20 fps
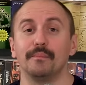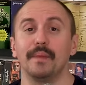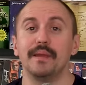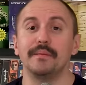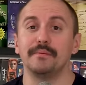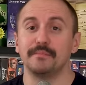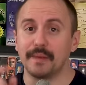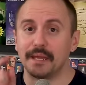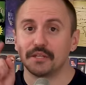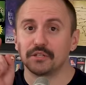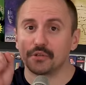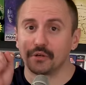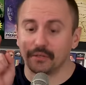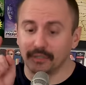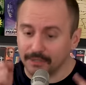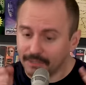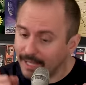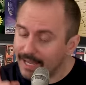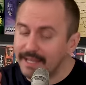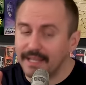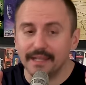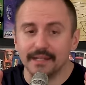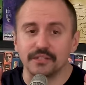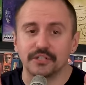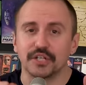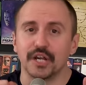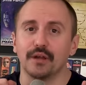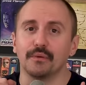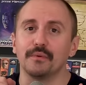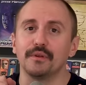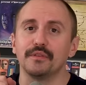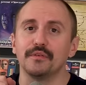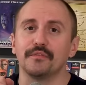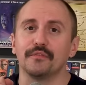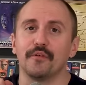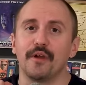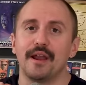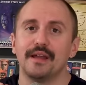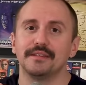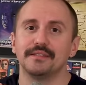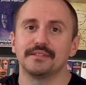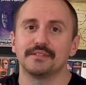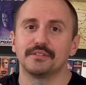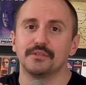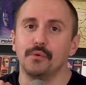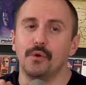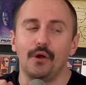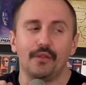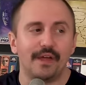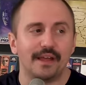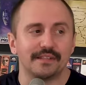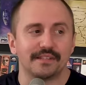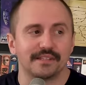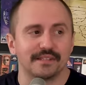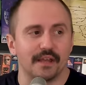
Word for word: Make sure to like it and share it with your friends. Do all that